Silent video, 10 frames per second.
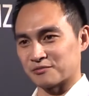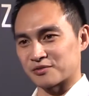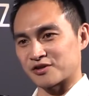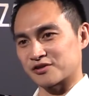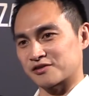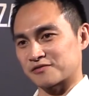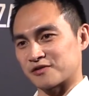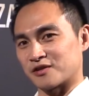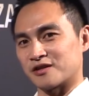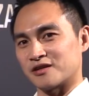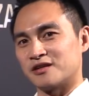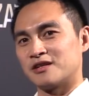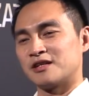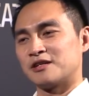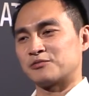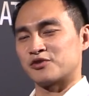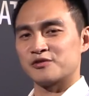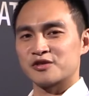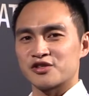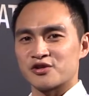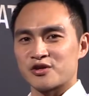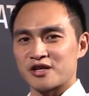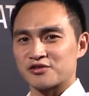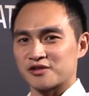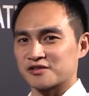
because for the Previous generation,